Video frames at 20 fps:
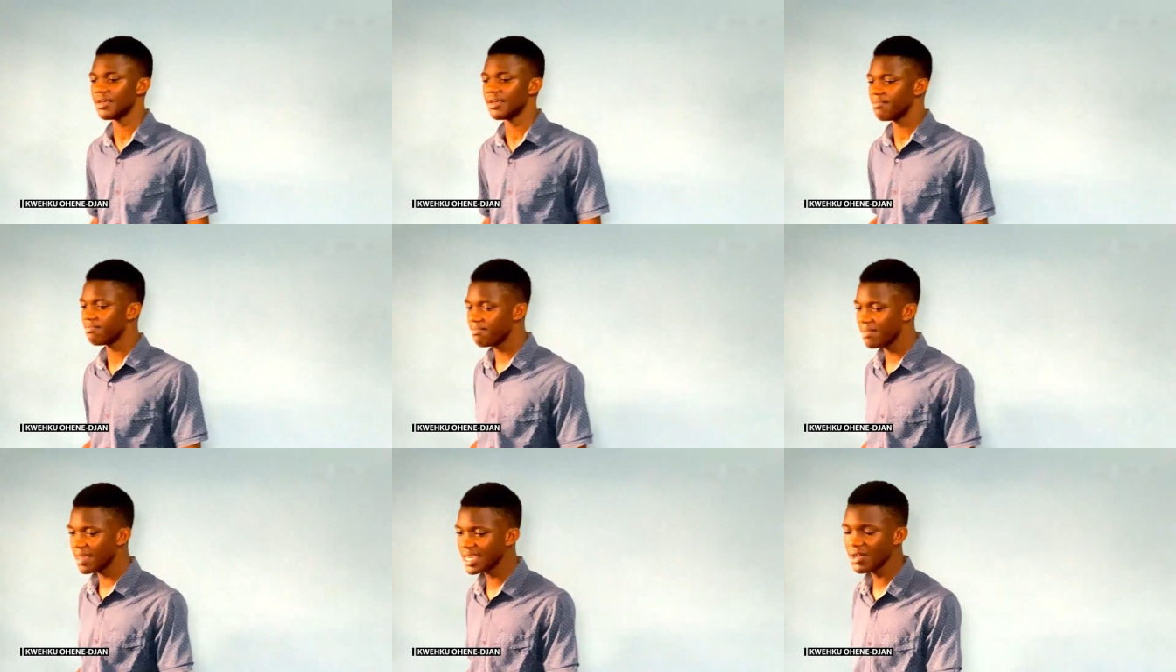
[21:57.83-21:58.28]

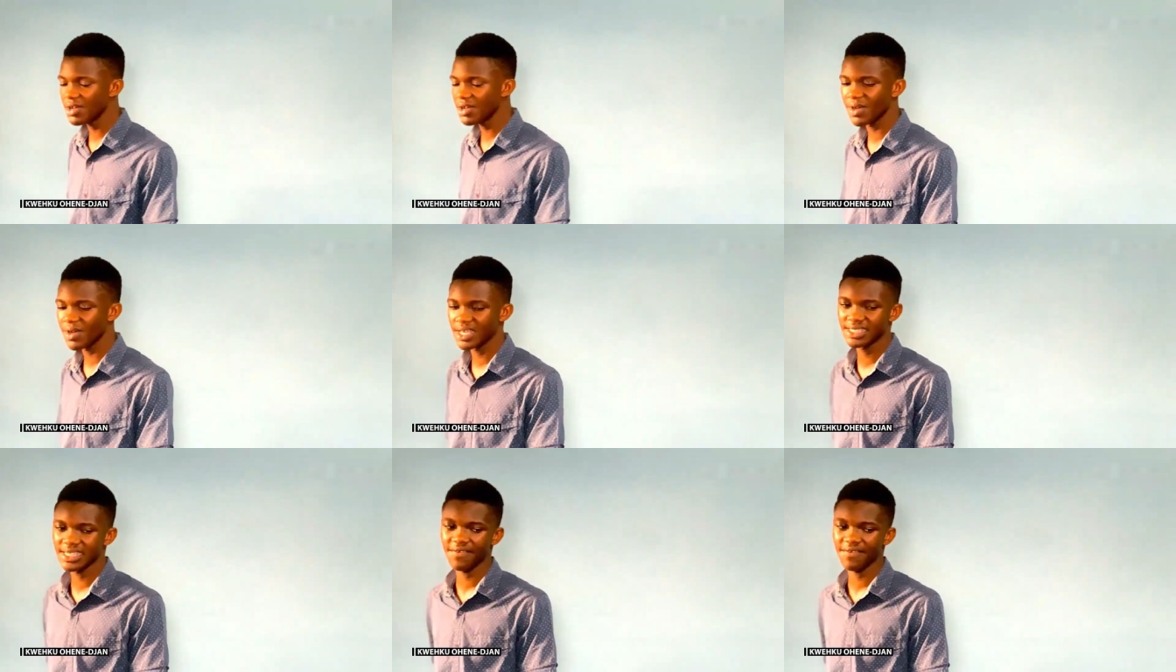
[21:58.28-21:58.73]
many
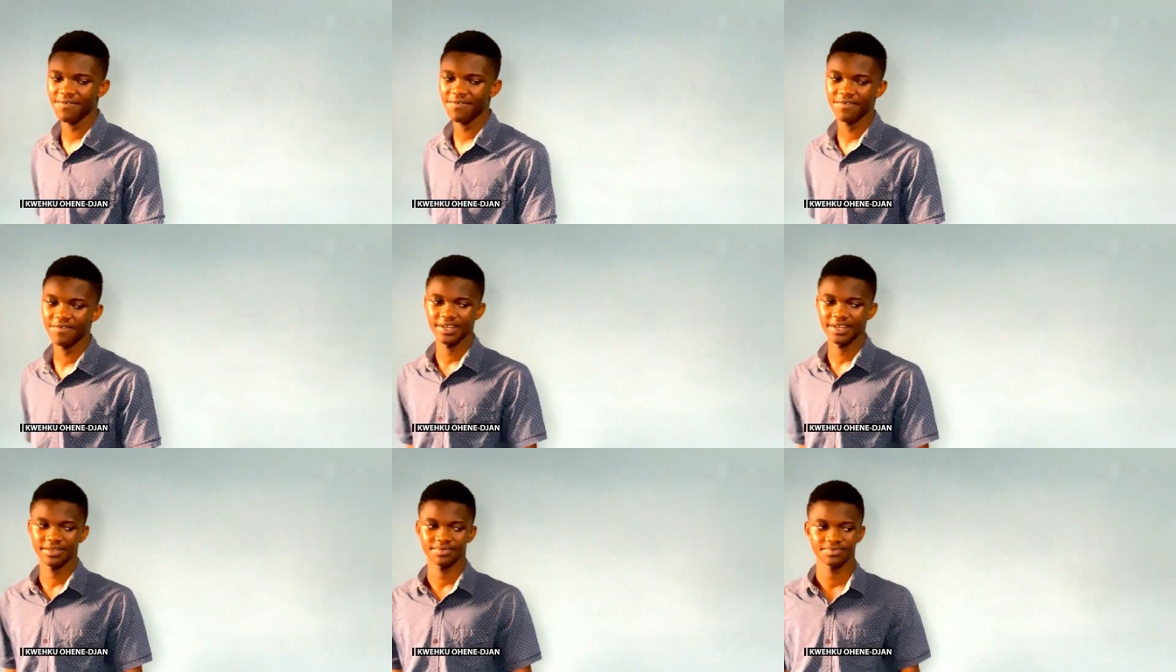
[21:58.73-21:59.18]
were
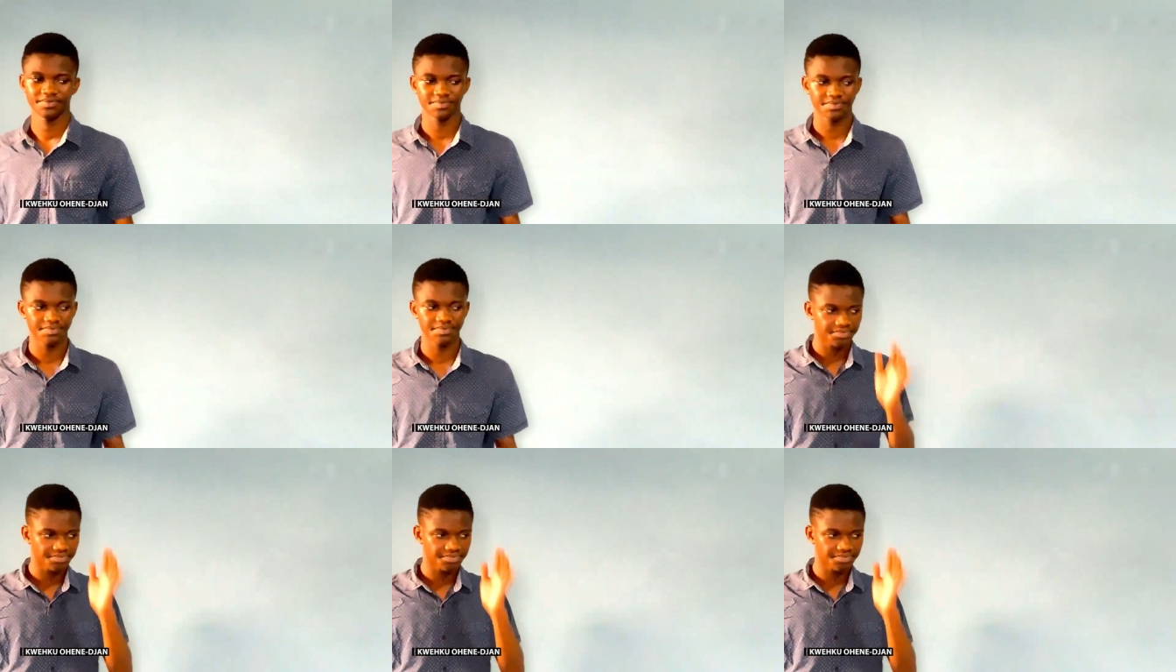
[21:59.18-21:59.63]
suffering.
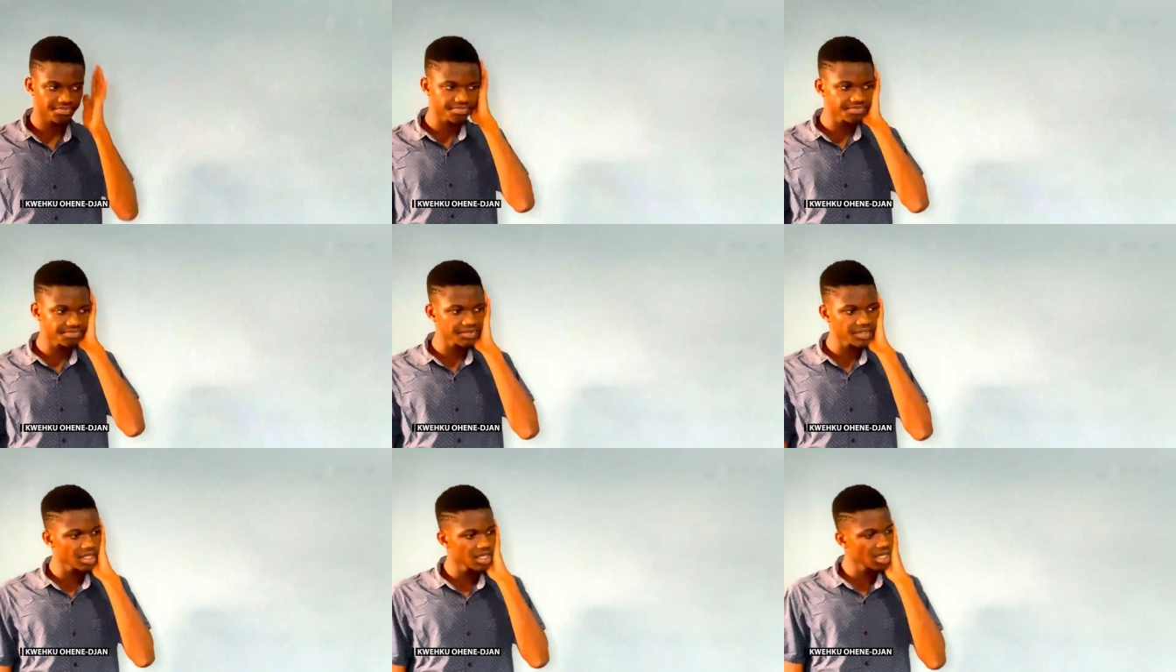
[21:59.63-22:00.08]

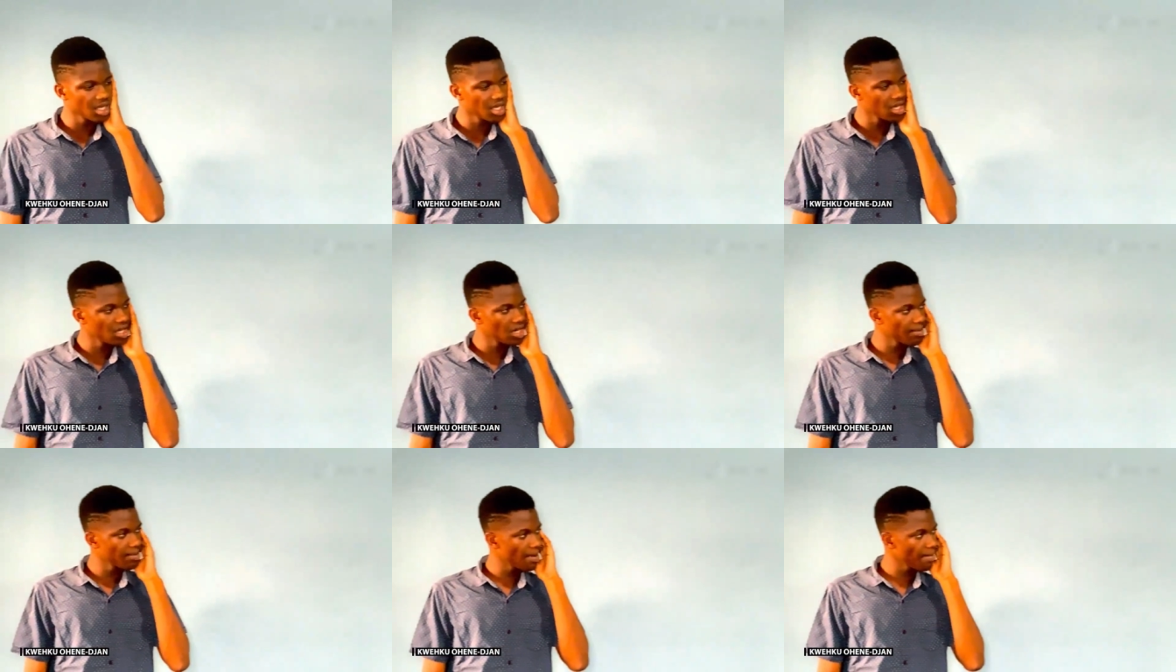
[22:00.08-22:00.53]

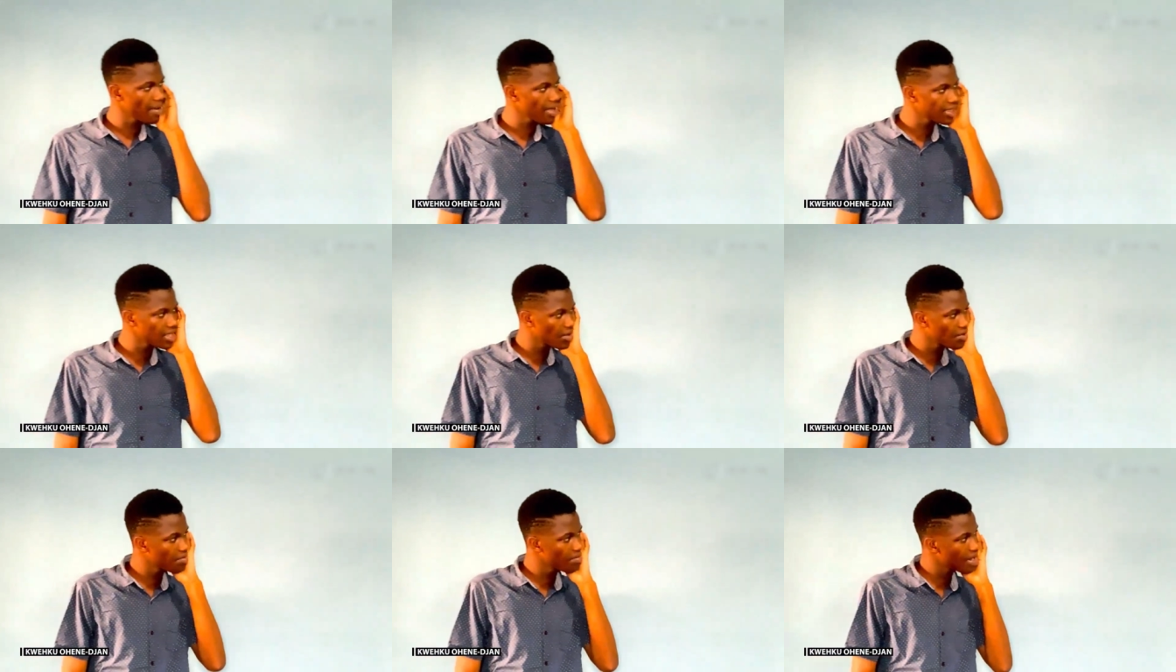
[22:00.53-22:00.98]
You remember
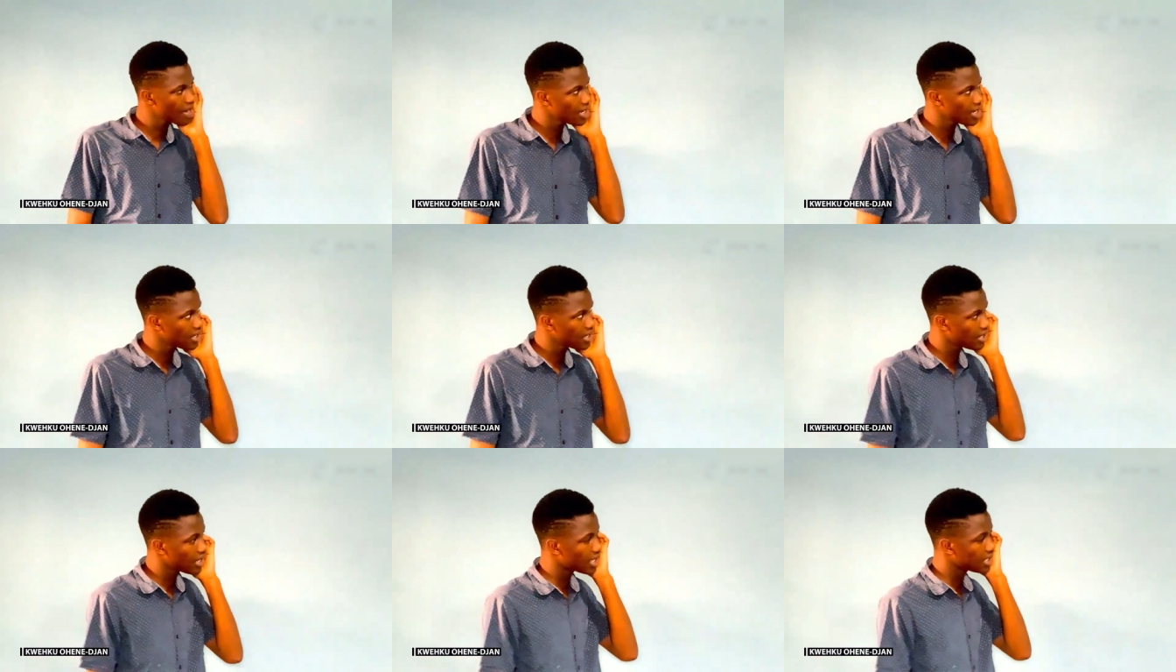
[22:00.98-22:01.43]
the
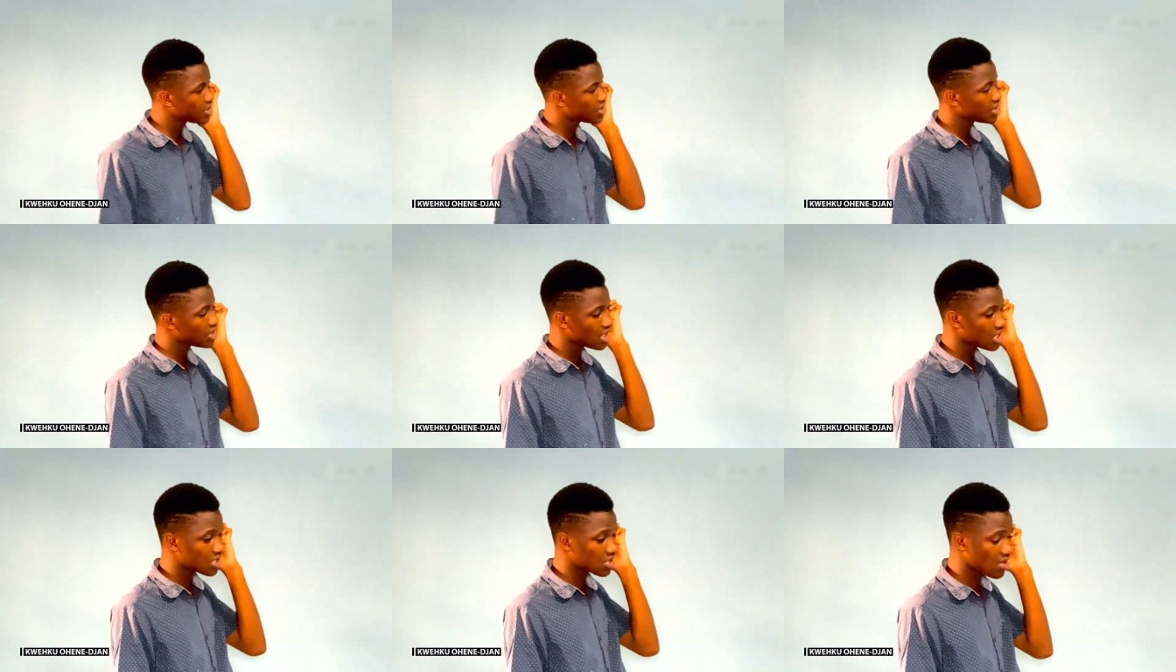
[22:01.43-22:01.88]
woman that
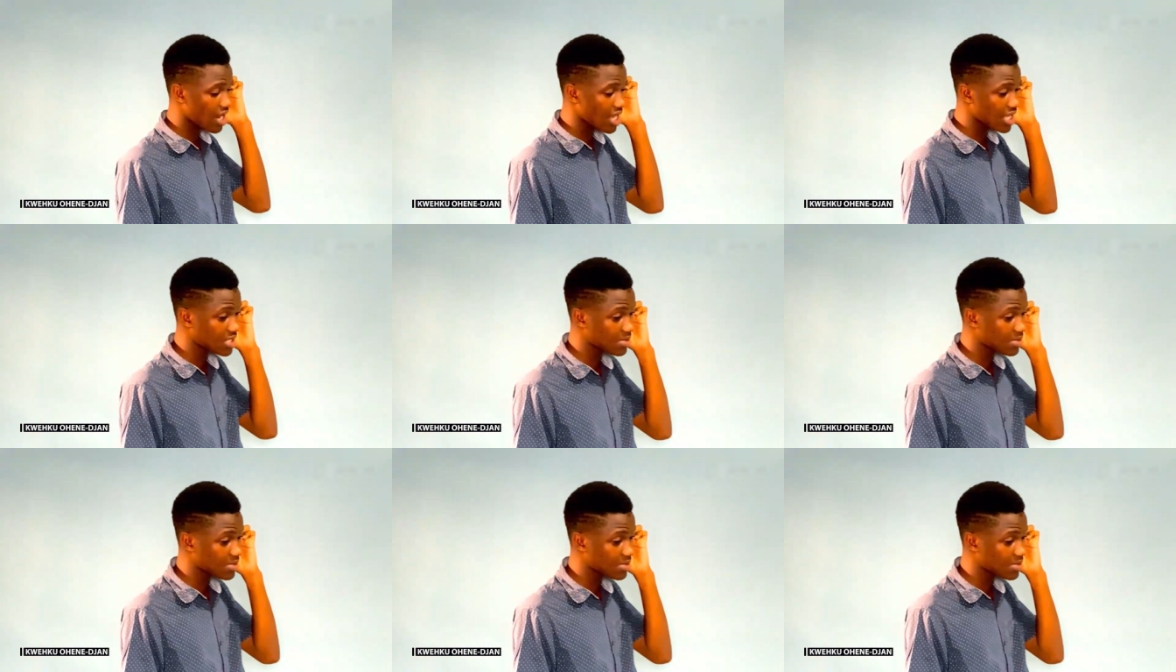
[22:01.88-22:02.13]
Jesus Christ